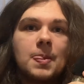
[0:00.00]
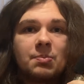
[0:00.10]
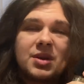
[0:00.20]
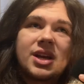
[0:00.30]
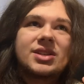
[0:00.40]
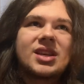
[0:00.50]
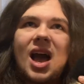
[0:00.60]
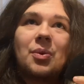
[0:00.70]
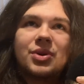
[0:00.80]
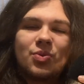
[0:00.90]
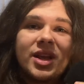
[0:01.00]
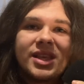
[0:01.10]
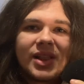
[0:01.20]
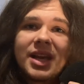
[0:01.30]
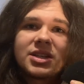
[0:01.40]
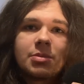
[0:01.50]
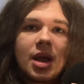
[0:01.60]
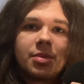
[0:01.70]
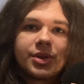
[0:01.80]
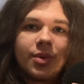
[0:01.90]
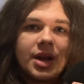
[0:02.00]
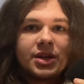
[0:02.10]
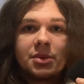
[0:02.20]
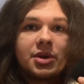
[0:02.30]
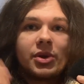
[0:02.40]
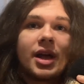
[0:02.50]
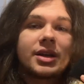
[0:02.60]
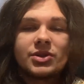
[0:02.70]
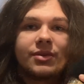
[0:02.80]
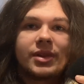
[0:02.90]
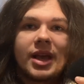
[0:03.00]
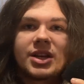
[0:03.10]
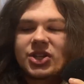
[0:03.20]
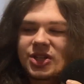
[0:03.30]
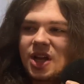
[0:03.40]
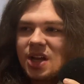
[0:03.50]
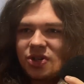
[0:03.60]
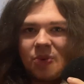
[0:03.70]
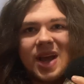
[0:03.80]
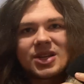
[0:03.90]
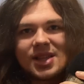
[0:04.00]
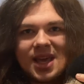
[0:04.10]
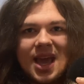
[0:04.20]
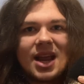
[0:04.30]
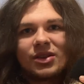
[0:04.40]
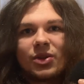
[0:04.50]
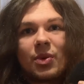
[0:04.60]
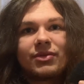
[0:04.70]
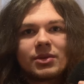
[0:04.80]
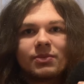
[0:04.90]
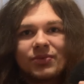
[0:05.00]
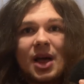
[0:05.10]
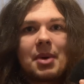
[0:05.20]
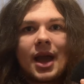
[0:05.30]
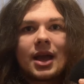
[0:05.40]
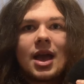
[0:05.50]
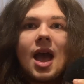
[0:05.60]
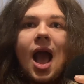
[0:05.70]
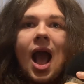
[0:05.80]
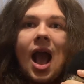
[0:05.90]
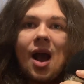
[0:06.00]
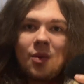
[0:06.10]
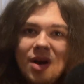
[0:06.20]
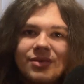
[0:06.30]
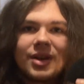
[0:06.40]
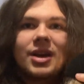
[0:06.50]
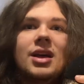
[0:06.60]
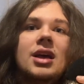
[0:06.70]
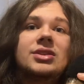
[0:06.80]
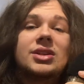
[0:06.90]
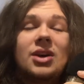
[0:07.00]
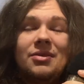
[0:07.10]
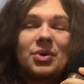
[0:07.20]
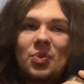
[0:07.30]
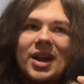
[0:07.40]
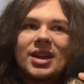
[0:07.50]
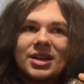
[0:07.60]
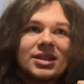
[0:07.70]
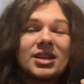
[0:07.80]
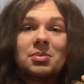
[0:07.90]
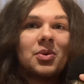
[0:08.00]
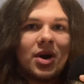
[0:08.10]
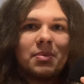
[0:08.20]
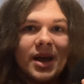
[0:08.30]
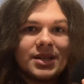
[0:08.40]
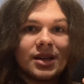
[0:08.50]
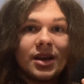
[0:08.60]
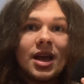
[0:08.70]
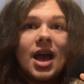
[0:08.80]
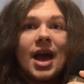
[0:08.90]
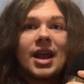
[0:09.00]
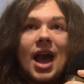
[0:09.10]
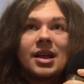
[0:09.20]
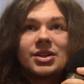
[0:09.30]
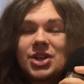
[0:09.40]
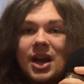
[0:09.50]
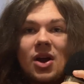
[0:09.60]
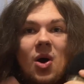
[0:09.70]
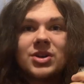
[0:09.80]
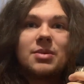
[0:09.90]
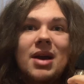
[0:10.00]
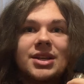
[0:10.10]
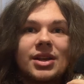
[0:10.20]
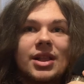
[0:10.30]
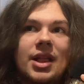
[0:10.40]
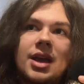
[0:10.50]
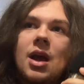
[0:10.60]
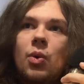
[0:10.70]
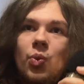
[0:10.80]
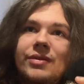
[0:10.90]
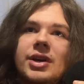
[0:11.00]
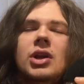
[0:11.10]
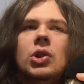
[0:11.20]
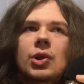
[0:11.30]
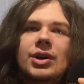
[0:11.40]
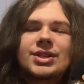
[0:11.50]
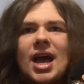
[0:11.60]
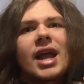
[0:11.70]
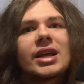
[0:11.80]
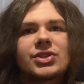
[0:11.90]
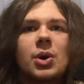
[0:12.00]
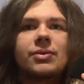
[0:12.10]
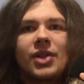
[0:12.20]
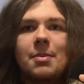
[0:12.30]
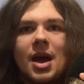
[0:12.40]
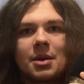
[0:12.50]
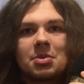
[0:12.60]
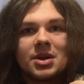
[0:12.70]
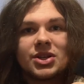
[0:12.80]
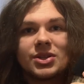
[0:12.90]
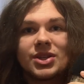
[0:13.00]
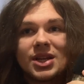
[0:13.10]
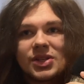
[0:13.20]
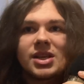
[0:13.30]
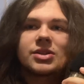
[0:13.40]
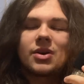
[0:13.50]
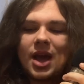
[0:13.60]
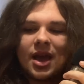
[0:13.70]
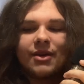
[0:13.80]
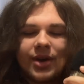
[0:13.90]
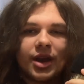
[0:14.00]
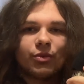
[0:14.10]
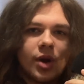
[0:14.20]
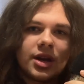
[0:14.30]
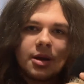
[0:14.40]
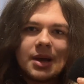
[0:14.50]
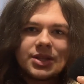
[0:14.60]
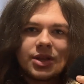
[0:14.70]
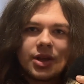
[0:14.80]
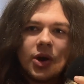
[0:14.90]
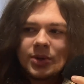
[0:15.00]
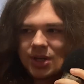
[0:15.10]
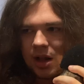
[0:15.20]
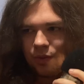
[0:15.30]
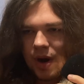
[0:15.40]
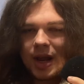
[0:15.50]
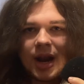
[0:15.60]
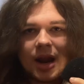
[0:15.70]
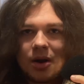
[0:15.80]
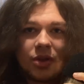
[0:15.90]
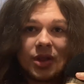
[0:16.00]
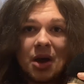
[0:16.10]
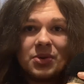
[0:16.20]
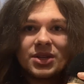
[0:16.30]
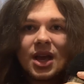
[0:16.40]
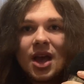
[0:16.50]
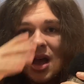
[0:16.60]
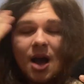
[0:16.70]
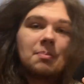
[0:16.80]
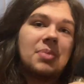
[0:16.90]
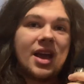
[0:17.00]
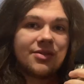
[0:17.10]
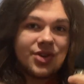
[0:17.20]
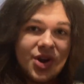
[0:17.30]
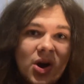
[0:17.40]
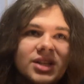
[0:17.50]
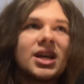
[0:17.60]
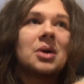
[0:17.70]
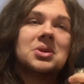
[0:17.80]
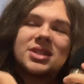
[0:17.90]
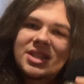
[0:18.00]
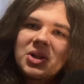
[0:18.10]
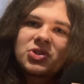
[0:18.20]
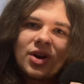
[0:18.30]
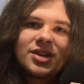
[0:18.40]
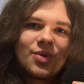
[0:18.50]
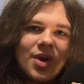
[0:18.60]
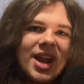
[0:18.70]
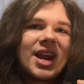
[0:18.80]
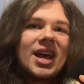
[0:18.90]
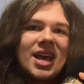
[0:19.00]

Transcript: Because I would really like to be able to run WLX overlay just directly in the WiVRn Flatpak. However, ZTOVL went and did me one better and had it check automatically. Like WiVRn looks at its own Flatpak permissions and it sees, okay, if I can run commands on the host, I'll run it on the host, but if not, I will still try to run it